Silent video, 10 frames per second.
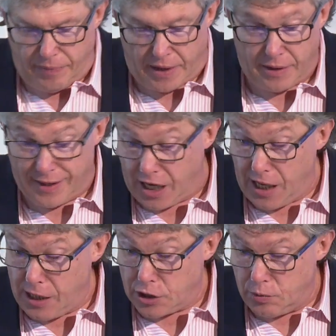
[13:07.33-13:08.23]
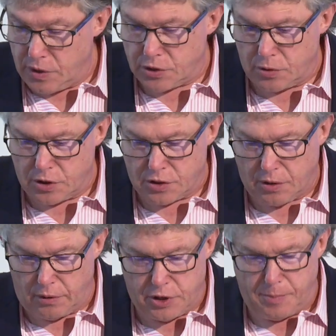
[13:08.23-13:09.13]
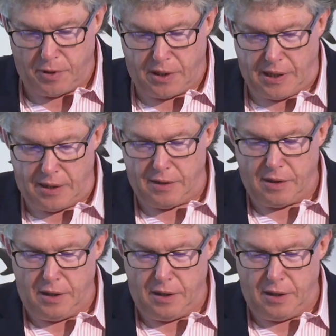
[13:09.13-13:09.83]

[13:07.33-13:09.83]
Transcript: that I engage in research and scholarship on Canada,